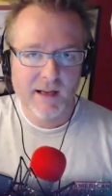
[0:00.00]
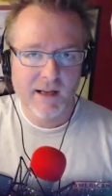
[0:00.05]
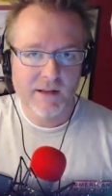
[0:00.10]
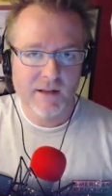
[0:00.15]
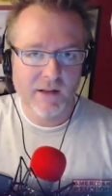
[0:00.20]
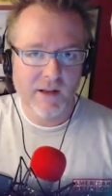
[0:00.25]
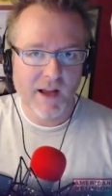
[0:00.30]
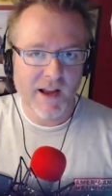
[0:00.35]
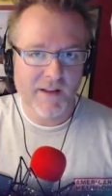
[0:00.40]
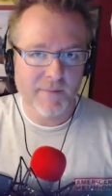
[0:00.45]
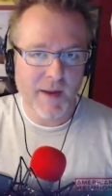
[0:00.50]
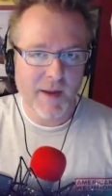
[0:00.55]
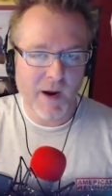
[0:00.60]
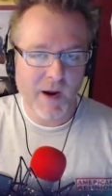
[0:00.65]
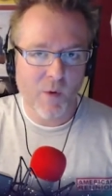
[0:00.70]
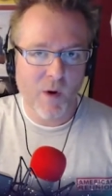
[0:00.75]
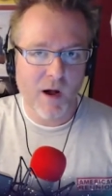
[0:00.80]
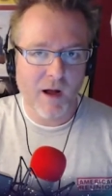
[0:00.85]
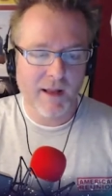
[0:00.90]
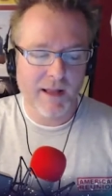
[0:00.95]
the live
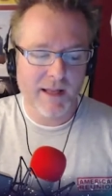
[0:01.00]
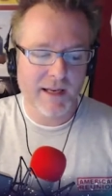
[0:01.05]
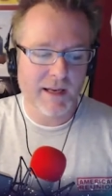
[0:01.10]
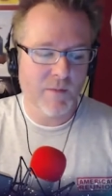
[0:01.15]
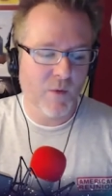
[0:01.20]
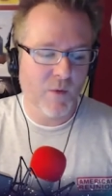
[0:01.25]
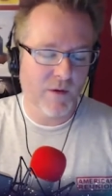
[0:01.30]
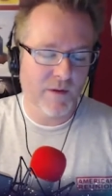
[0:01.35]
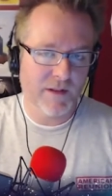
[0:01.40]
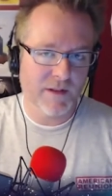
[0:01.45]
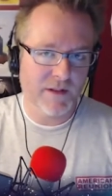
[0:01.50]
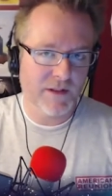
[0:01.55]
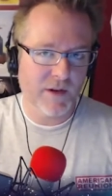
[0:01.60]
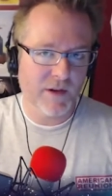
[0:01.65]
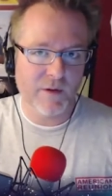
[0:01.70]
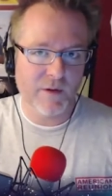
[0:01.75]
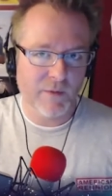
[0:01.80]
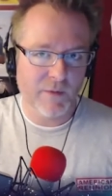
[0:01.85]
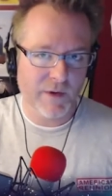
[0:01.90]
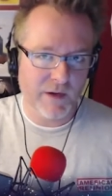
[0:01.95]
paywall any more than
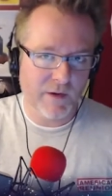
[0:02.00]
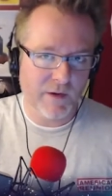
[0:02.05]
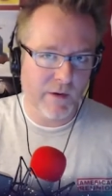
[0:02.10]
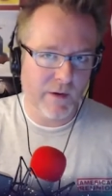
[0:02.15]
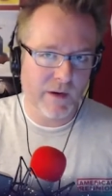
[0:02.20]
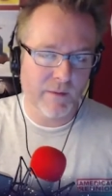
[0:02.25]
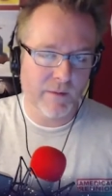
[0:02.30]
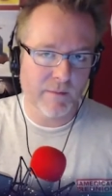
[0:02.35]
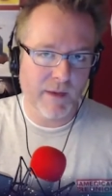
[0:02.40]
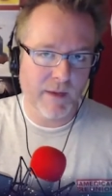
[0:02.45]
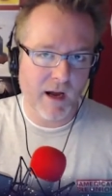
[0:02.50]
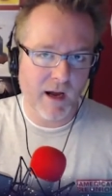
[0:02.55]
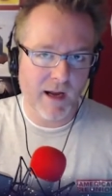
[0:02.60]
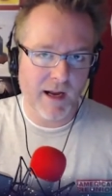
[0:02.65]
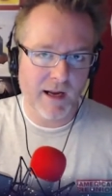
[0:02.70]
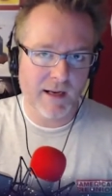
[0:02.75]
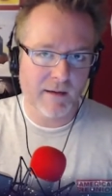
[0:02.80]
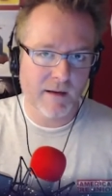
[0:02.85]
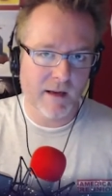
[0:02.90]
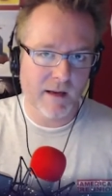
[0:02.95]
Sony would do it
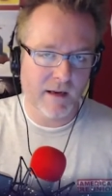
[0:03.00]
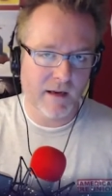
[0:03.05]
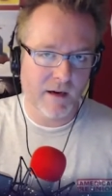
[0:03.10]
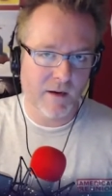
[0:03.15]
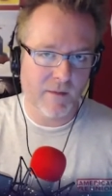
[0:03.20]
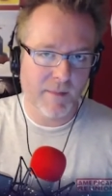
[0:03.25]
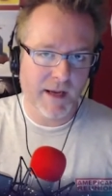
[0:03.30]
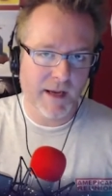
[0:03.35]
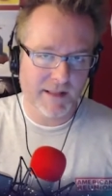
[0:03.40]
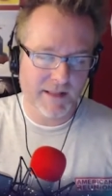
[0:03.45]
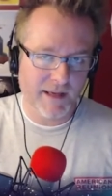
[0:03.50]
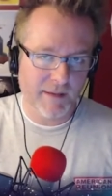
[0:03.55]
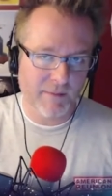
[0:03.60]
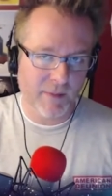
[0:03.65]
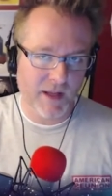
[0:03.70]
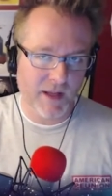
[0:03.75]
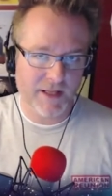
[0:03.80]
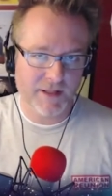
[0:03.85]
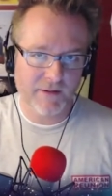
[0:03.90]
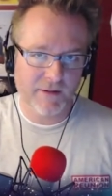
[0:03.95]
behind you know PSN
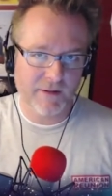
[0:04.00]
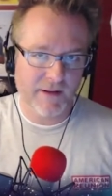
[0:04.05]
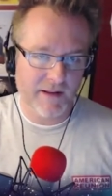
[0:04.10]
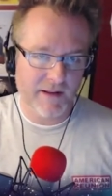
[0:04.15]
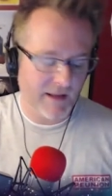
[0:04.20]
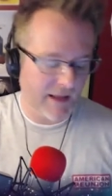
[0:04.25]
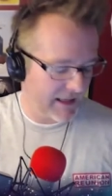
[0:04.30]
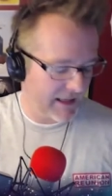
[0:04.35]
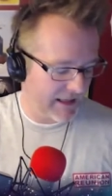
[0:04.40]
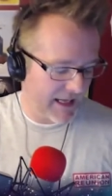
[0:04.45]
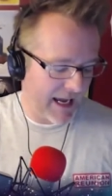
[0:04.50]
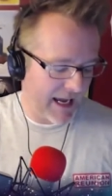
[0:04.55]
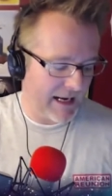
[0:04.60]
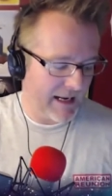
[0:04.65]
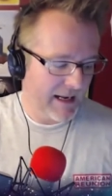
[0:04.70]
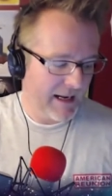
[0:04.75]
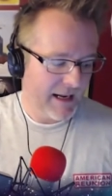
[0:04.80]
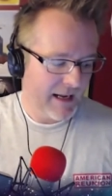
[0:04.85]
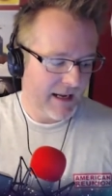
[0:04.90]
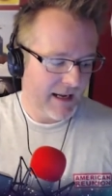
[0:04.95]
Plus or anything like that.
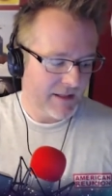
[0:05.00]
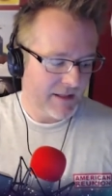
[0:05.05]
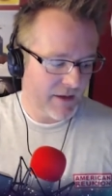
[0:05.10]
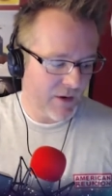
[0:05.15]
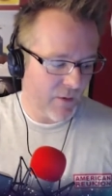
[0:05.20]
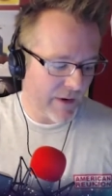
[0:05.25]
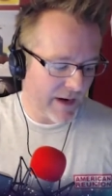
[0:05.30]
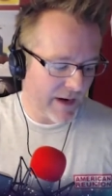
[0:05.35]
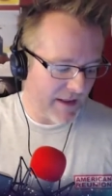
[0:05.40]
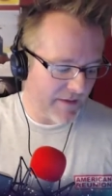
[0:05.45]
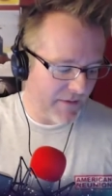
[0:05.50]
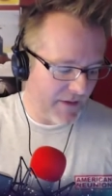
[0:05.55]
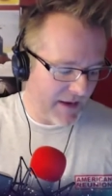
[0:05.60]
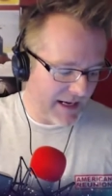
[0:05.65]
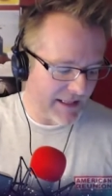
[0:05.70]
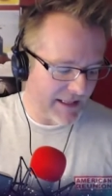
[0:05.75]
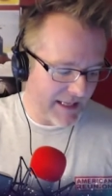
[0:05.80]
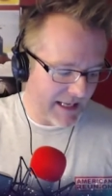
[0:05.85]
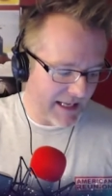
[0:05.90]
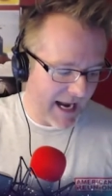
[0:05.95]
So what I think
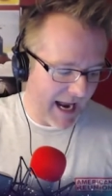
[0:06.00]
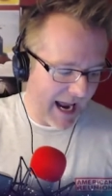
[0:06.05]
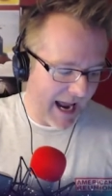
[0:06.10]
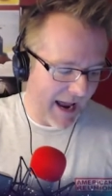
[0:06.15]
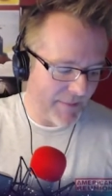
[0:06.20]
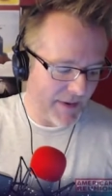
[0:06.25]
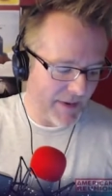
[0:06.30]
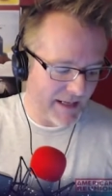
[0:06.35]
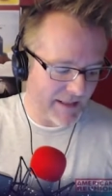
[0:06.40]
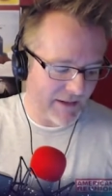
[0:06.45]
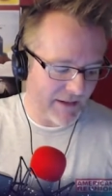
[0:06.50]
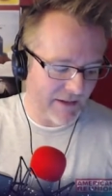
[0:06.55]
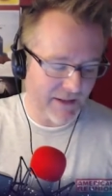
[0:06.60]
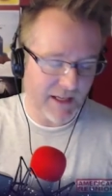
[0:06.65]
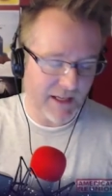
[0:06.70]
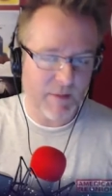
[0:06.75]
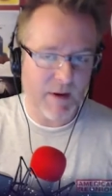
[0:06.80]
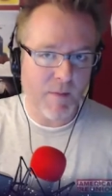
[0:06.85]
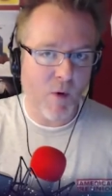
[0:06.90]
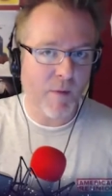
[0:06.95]
is going to happen is there's going
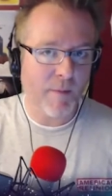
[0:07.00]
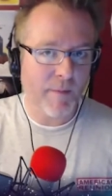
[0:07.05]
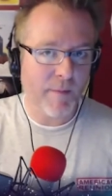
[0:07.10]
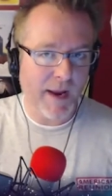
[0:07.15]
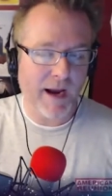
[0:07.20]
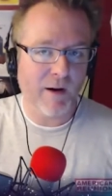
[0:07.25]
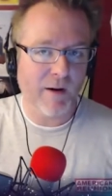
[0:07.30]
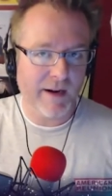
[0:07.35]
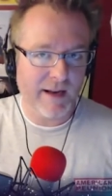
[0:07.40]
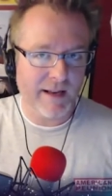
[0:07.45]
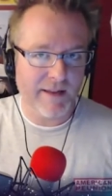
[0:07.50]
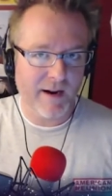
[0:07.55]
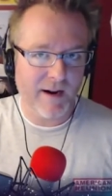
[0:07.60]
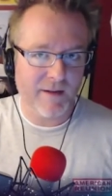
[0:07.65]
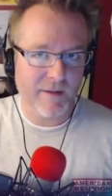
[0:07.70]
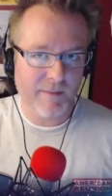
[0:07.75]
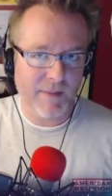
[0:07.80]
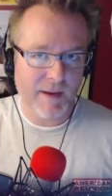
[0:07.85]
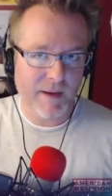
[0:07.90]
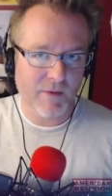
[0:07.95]
to be more parity there
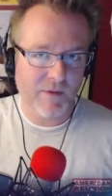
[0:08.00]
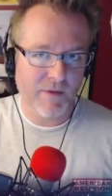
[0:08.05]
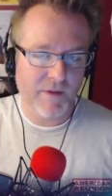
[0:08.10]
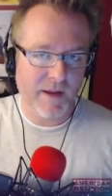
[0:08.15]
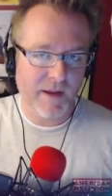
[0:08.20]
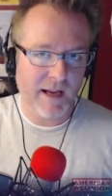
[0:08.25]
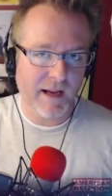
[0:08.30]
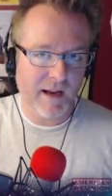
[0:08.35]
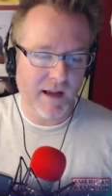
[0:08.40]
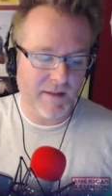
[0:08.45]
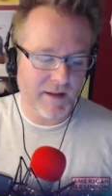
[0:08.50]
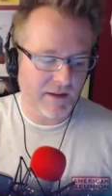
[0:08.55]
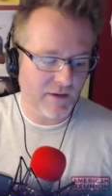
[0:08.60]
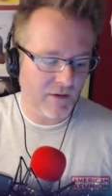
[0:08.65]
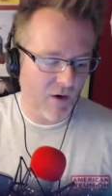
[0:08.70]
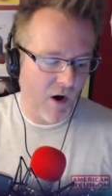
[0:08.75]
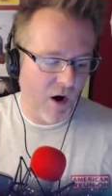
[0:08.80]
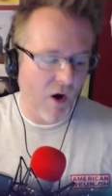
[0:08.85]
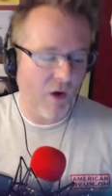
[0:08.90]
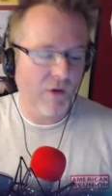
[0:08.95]
than people think. I think
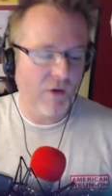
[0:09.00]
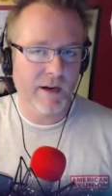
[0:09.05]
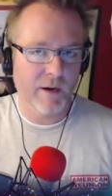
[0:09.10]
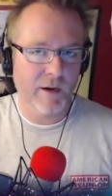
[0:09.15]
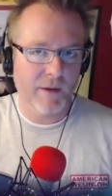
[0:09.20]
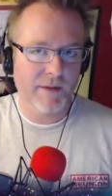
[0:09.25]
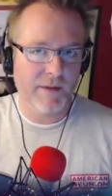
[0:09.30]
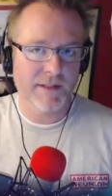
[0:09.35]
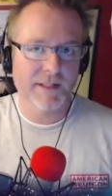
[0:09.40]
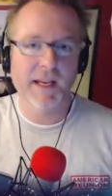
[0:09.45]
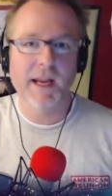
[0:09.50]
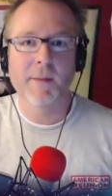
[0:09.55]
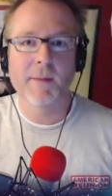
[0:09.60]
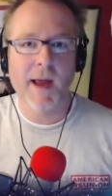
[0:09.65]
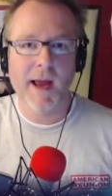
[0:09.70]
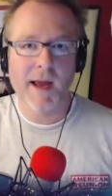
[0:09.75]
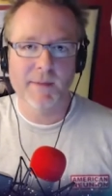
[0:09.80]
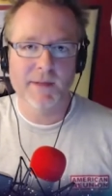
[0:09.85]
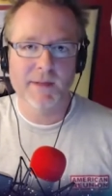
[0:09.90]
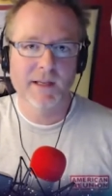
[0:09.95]
they're all going to run the same
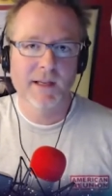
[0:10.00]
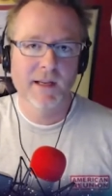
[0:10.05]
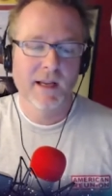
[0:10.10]
apps.